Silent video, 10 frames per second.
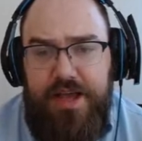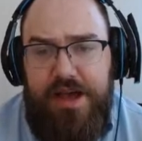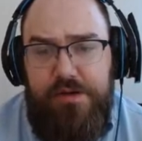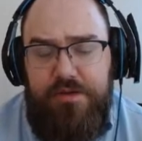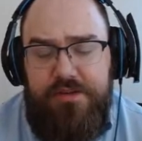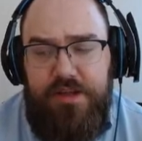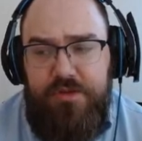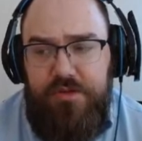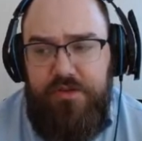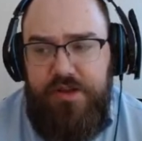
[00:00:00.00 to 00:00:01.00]
How about
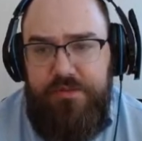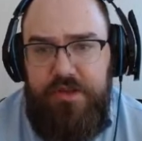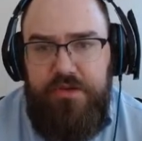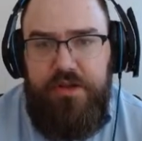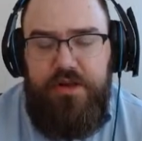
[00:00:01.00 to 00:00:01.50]
WOW?